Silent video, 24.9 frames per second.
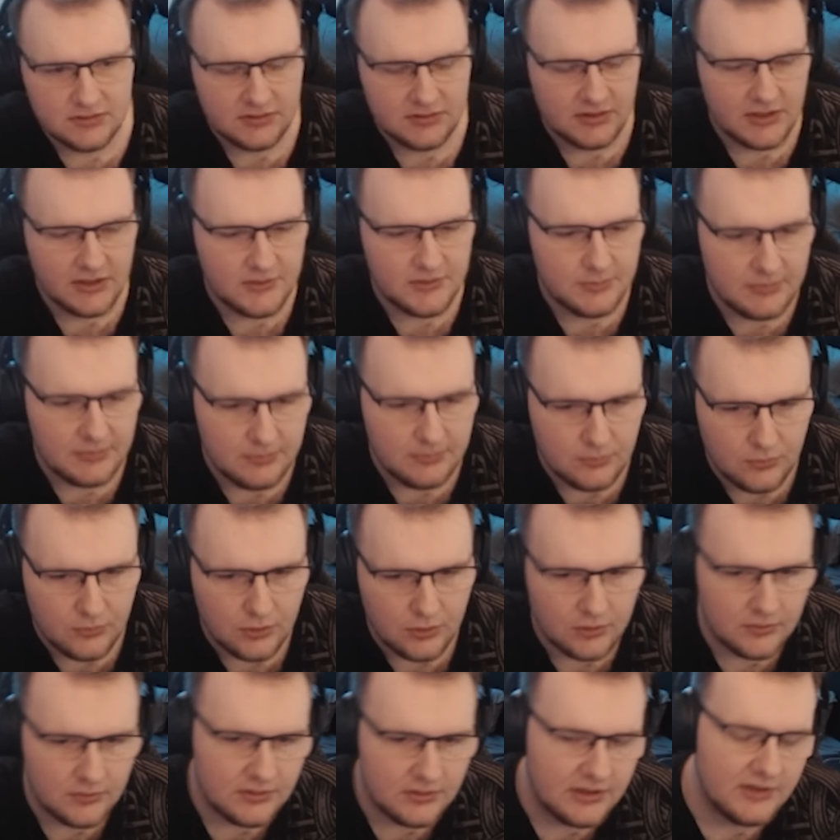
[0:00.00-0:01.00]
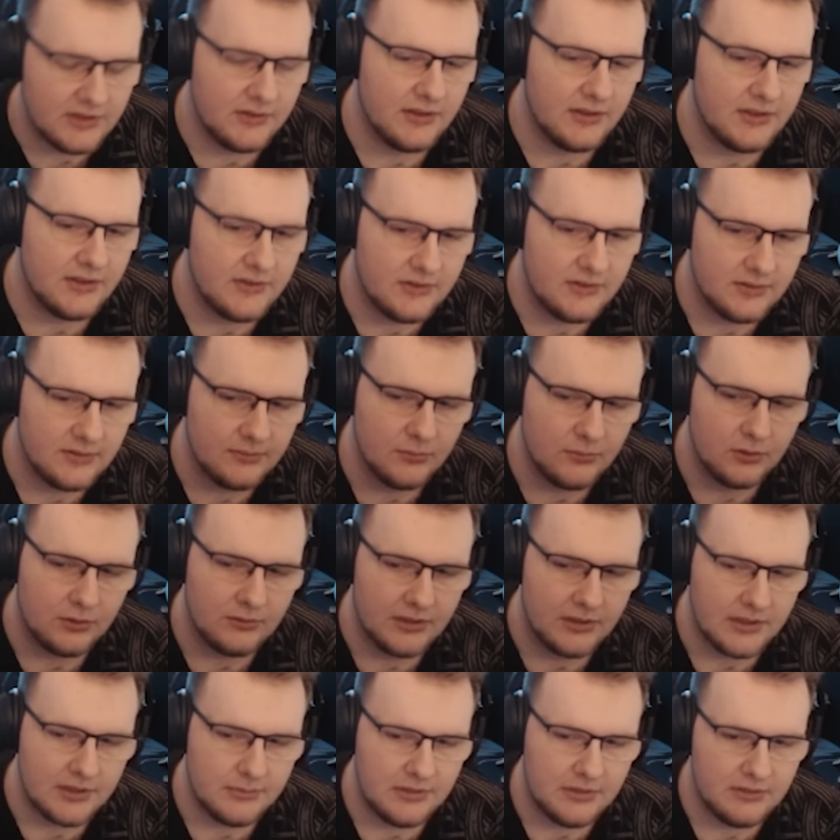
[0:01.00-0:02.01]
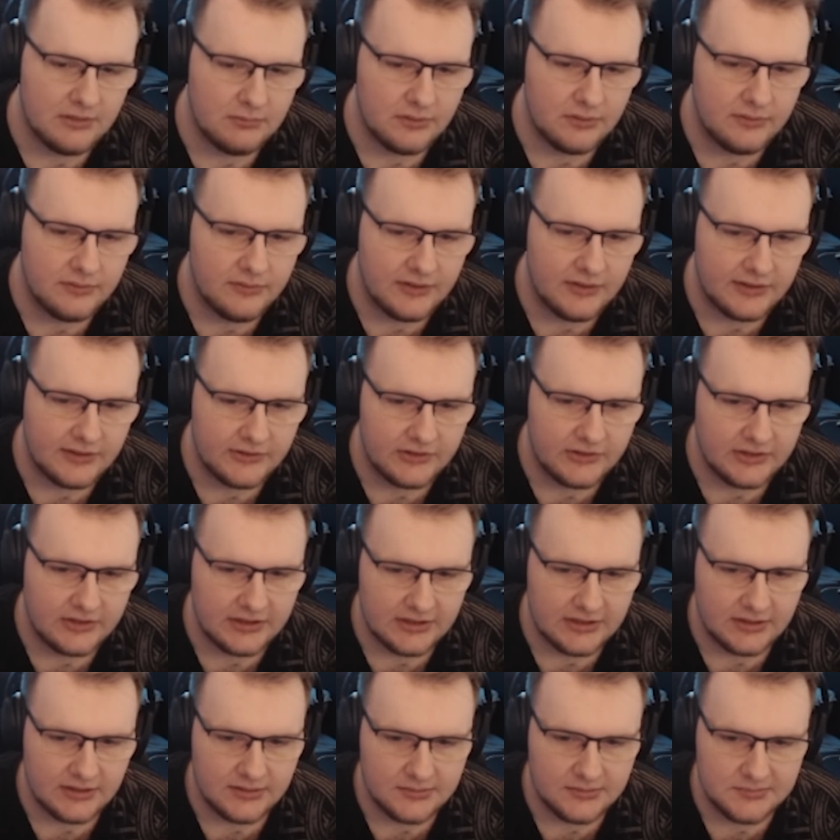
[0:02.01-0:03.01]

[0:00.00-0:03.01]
That's more that's that's more what I mean with fake skill.